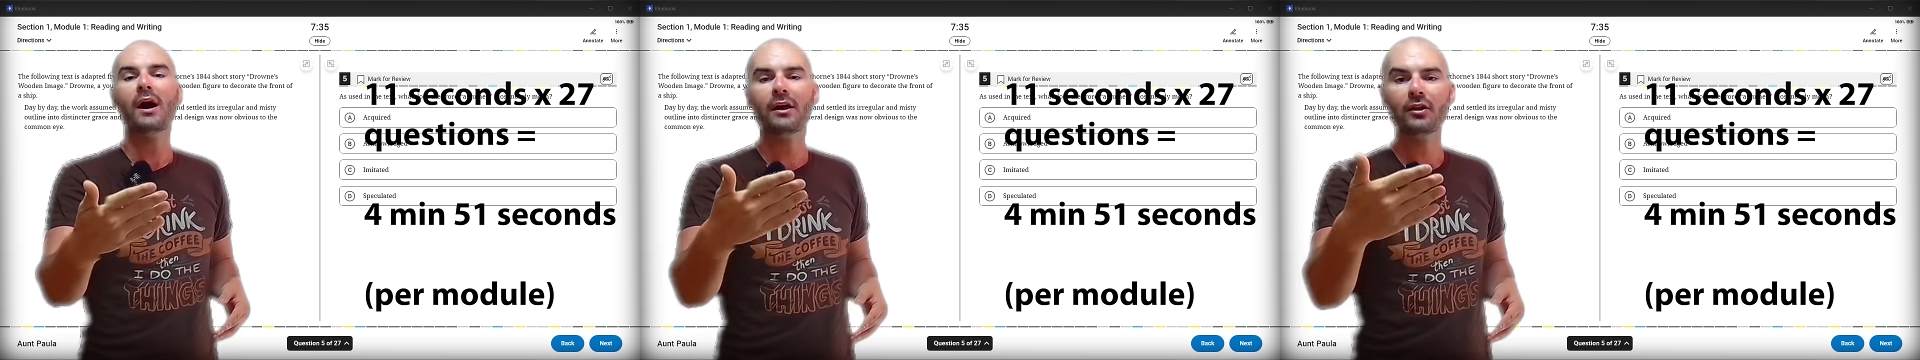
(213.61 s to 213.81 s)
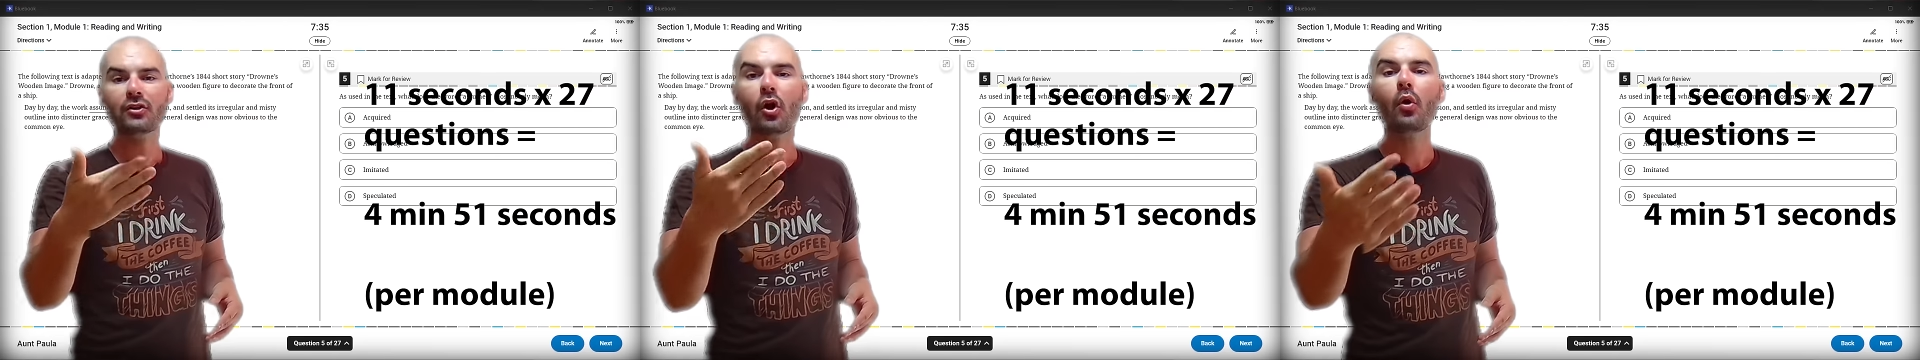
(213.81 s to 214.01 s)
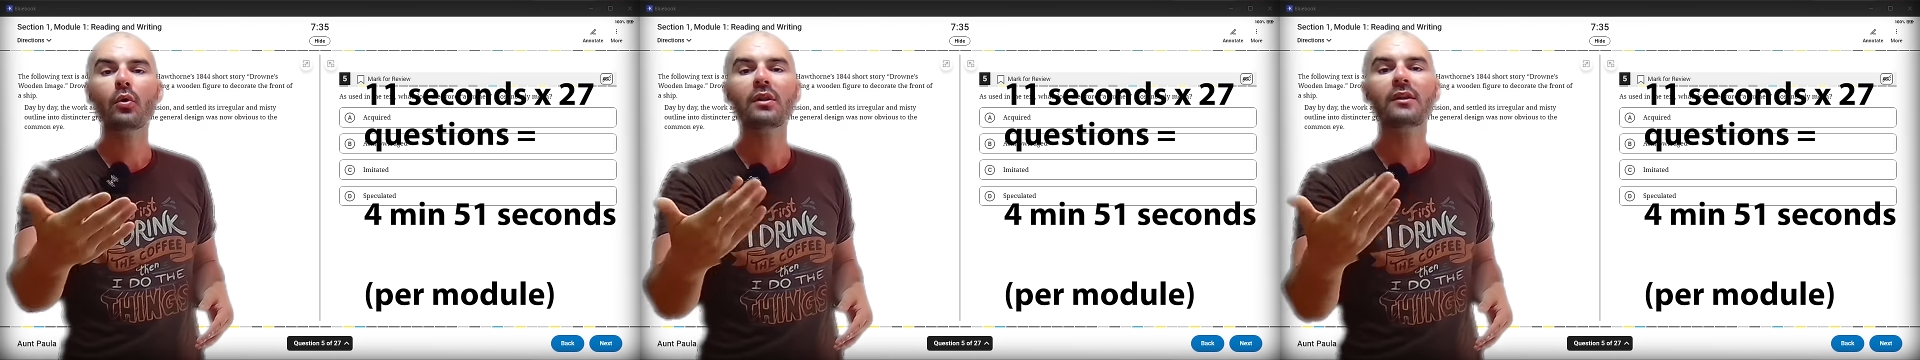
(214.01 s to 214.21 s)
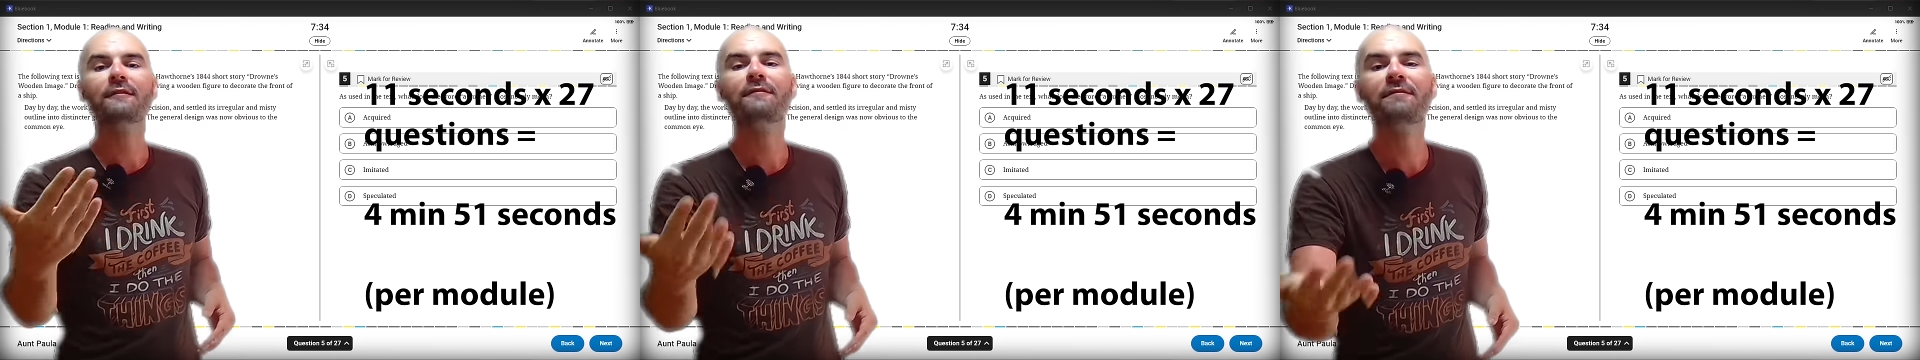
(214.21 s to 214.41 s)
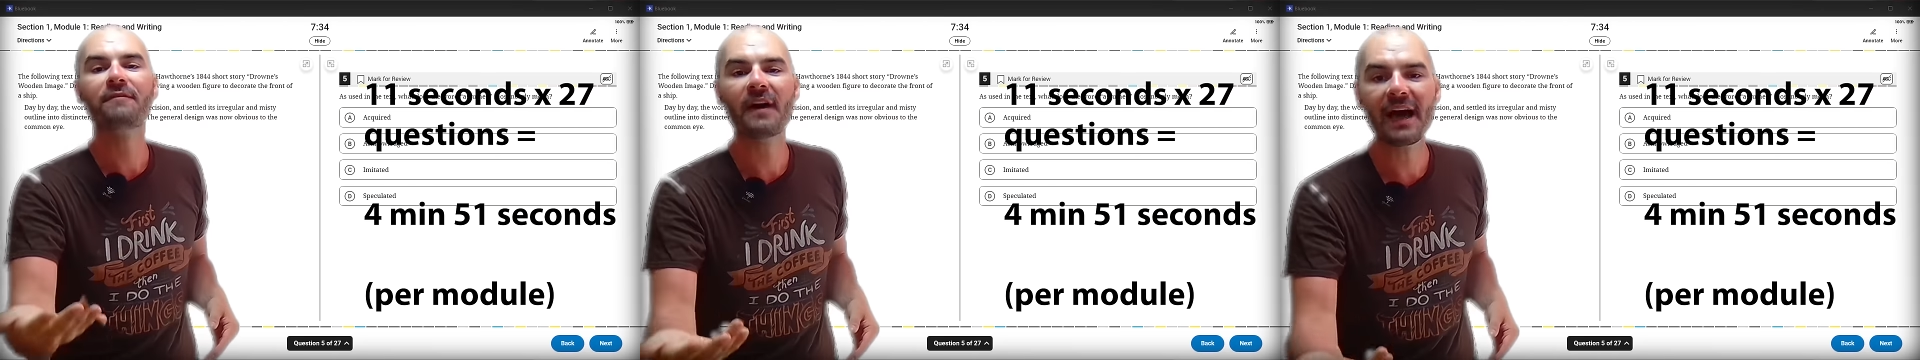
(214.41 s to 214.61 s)
a total of
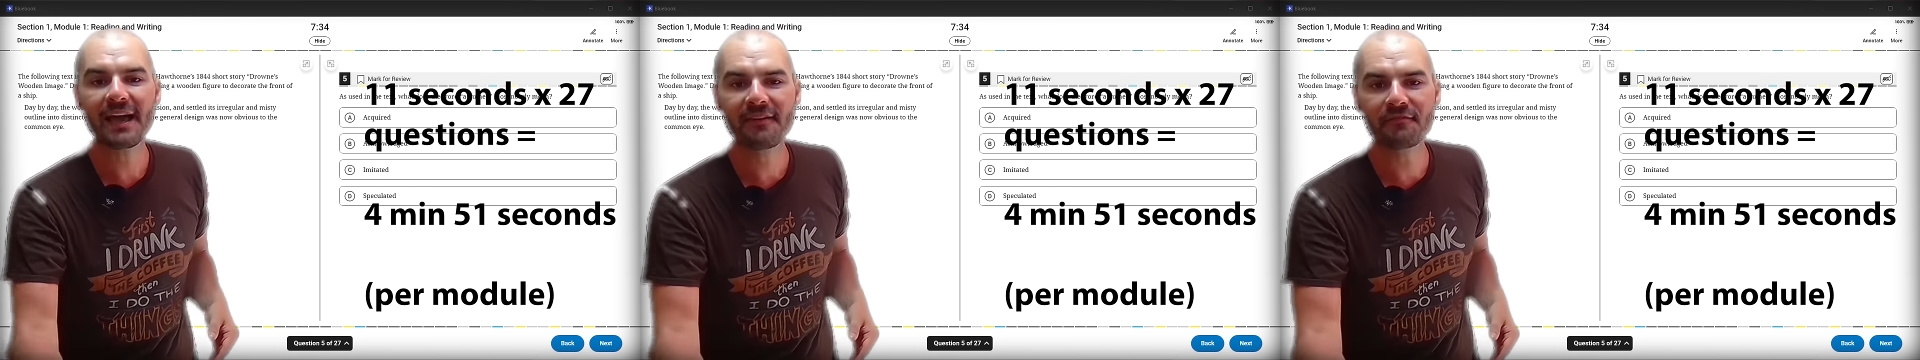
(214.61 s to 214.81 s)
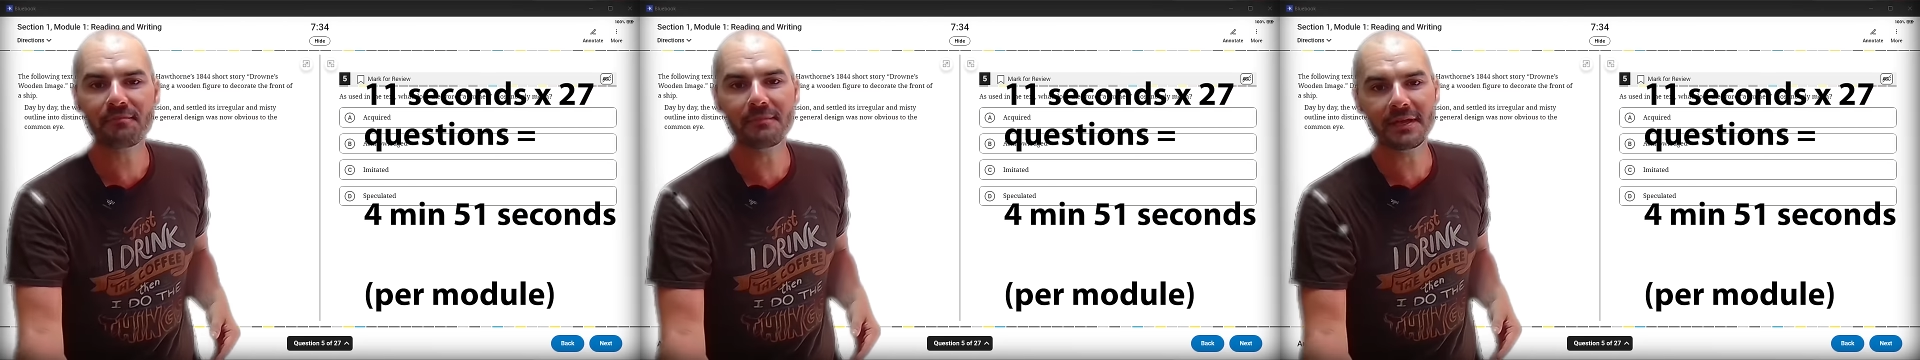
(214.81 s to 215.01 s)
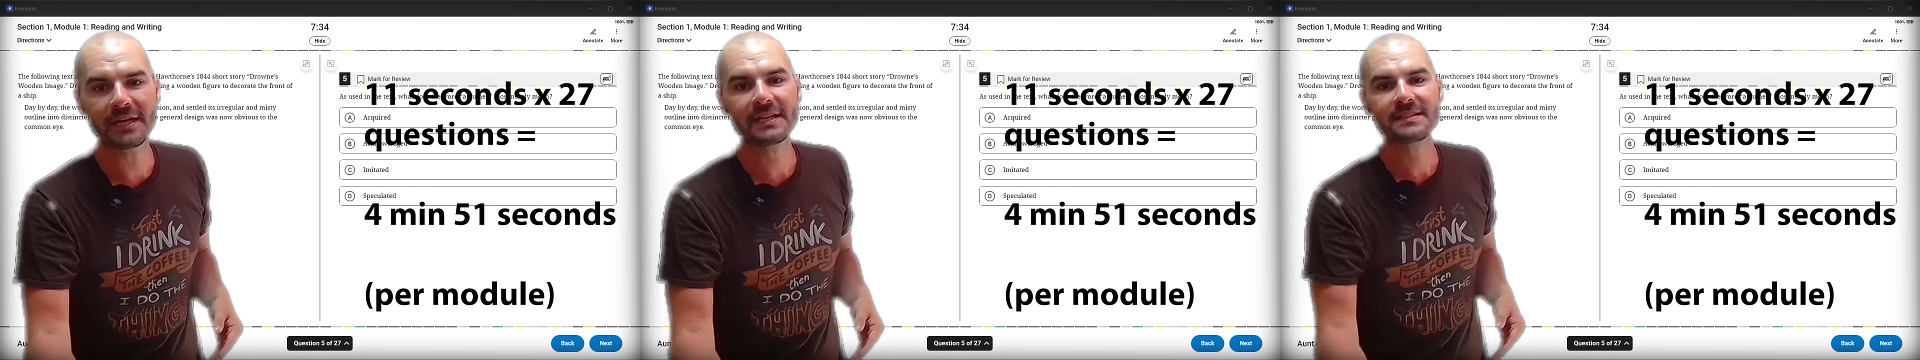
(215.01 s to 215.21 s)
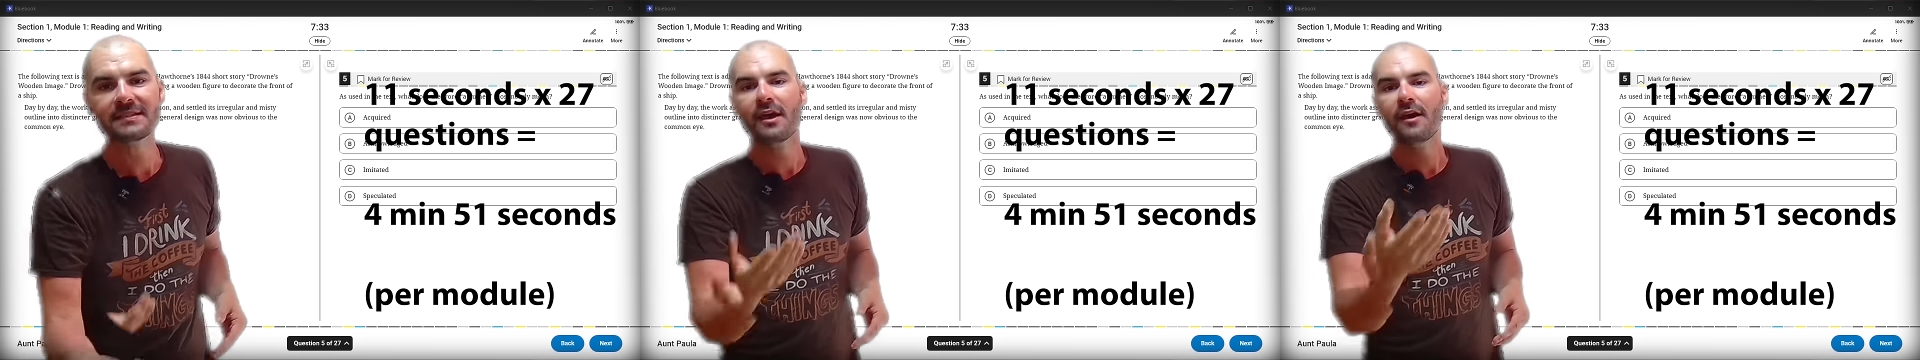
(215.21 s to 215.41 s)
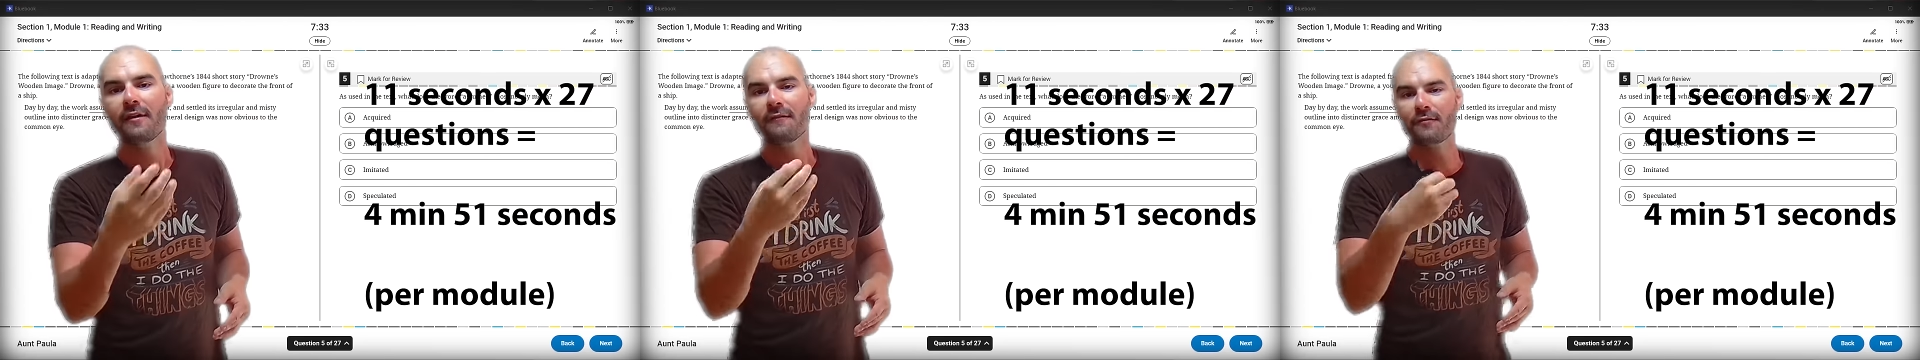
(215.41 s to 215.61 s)
5 minutes
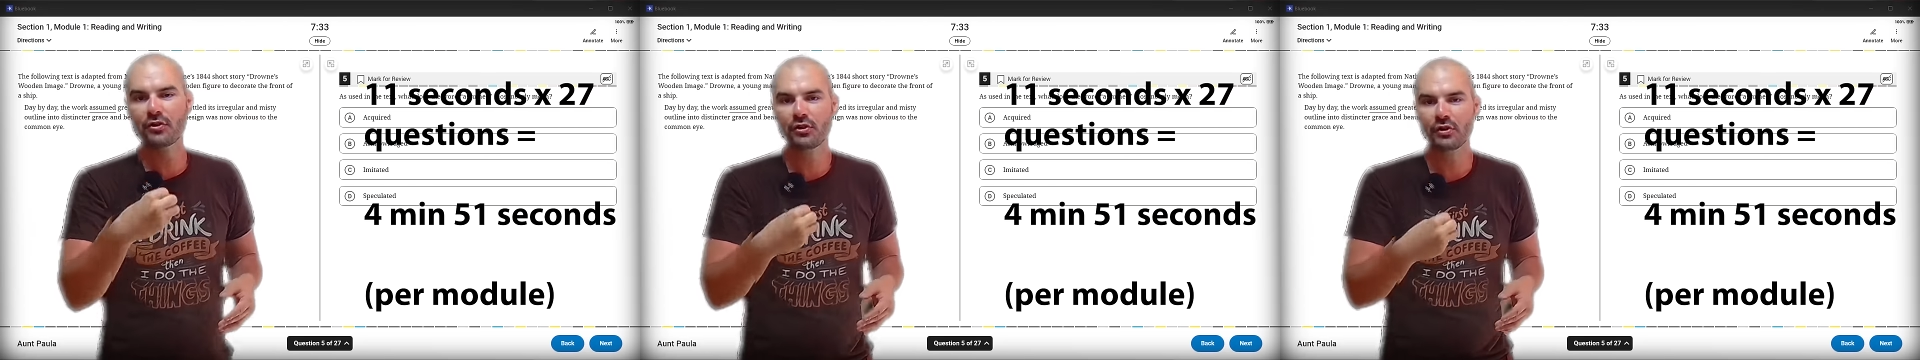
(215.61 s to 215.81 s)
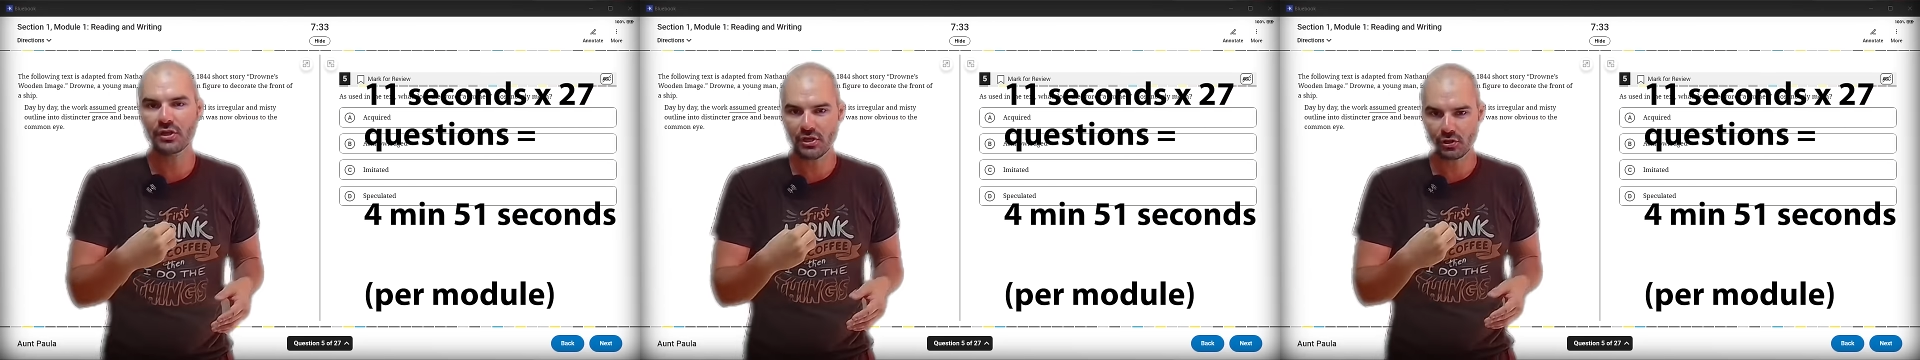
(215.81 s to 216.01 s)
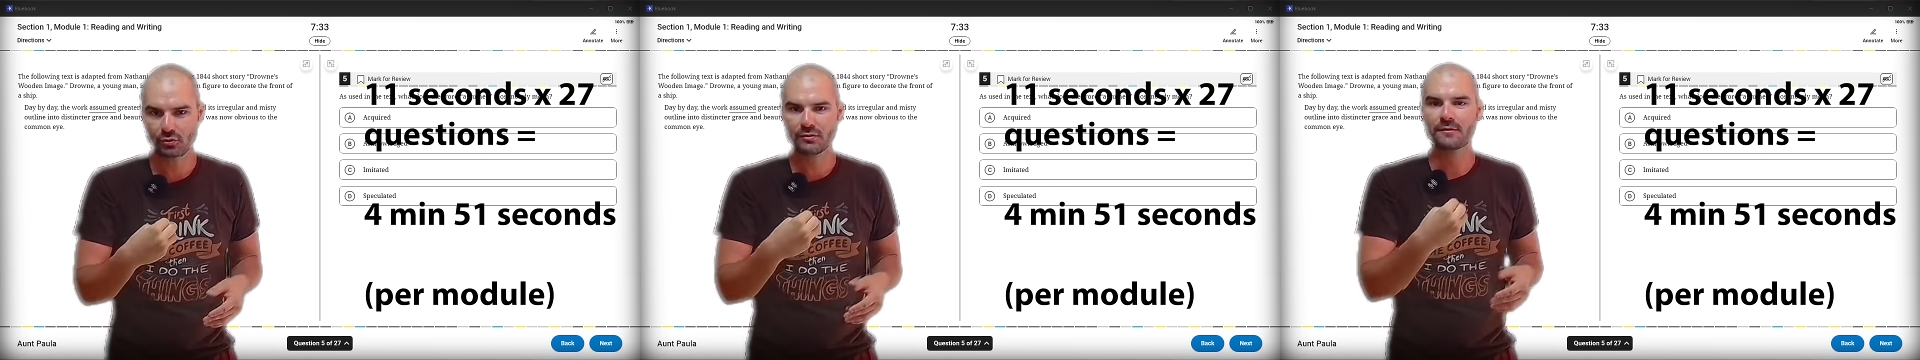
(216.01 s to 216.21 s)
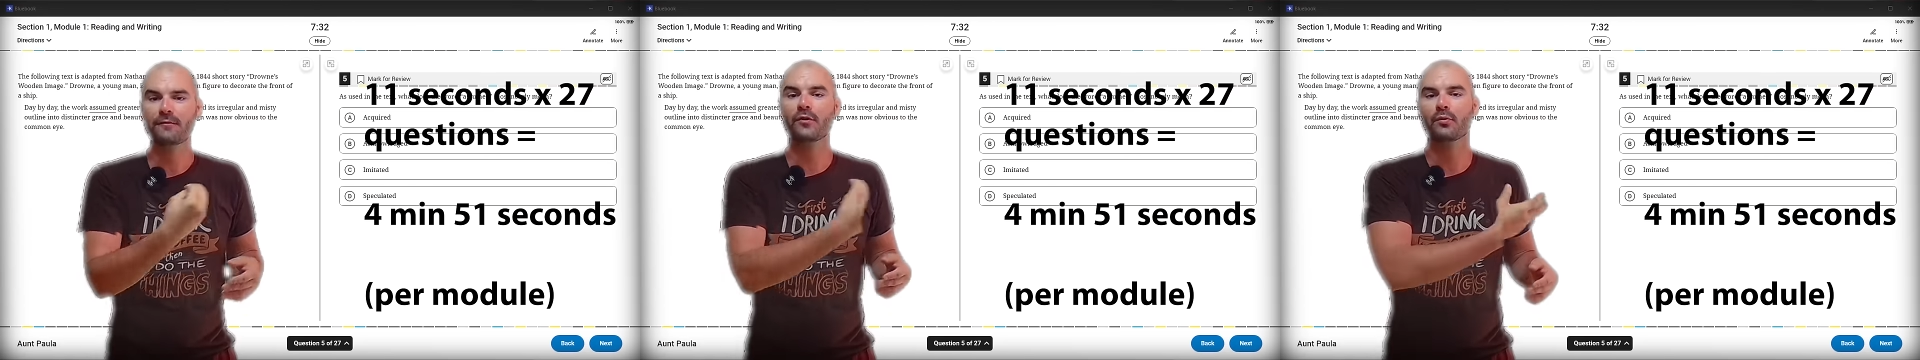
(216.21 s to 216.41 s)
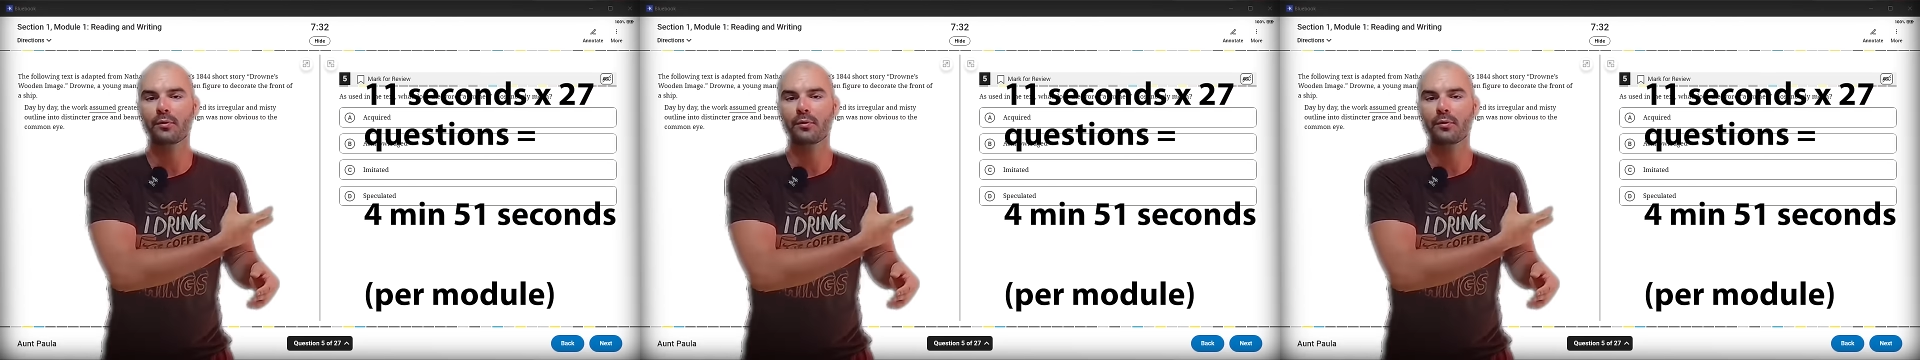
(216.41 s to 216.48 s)
for you to use for